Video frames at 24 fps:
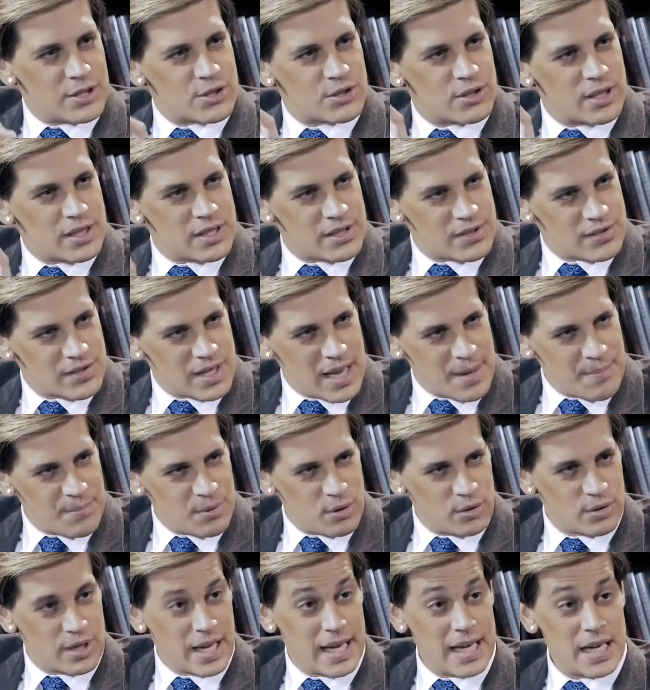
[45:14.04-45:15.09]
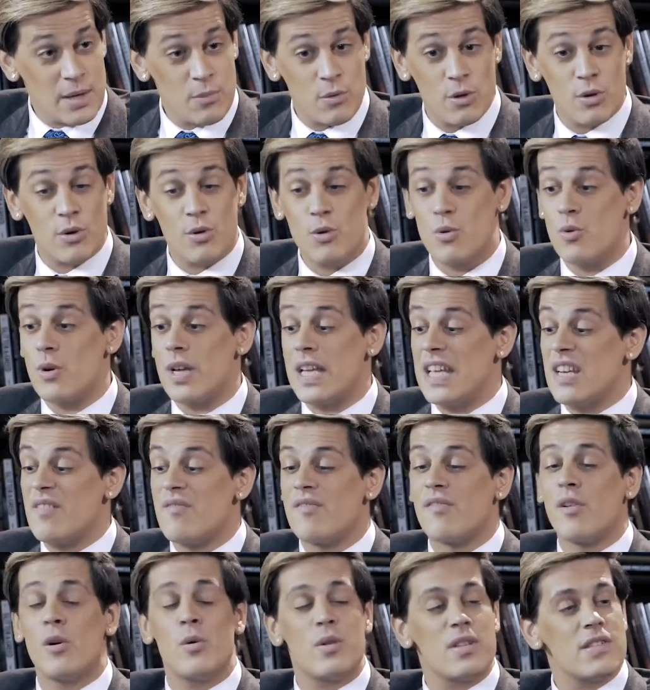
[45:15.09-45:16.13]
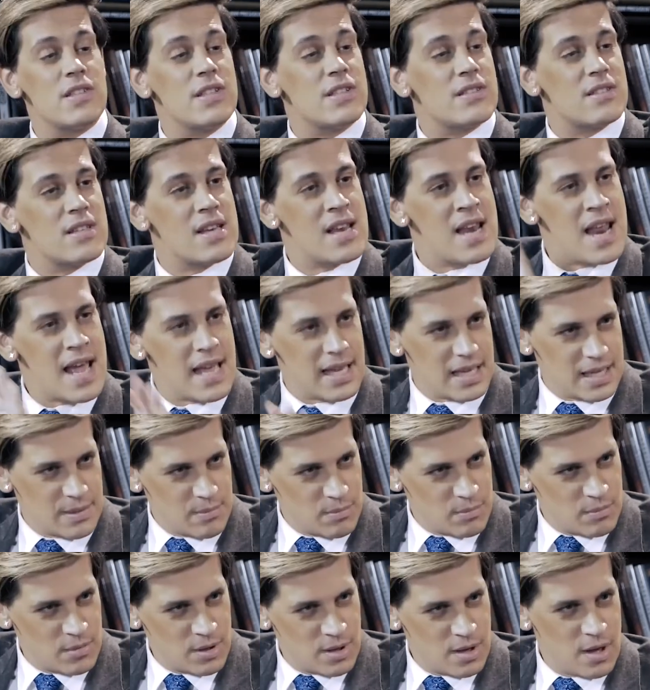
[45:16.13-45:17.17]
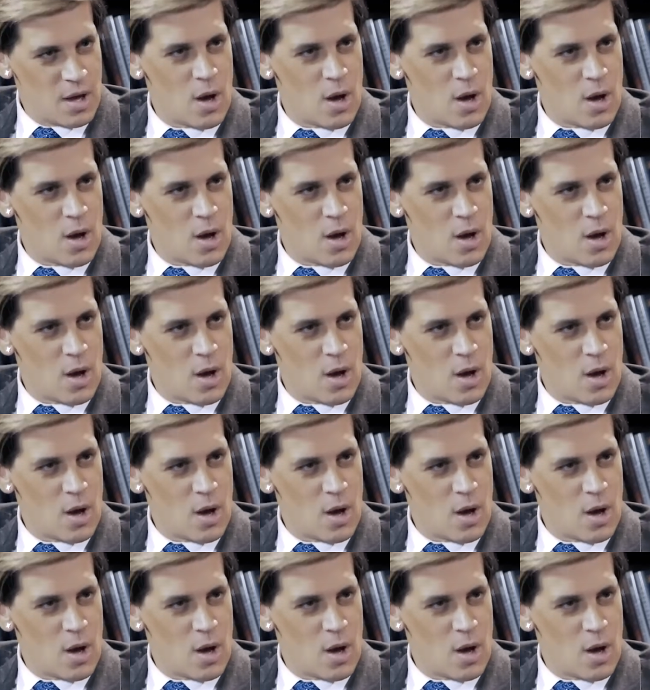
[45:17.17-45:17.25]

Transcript: and try to stamp on anyone who invokes his name,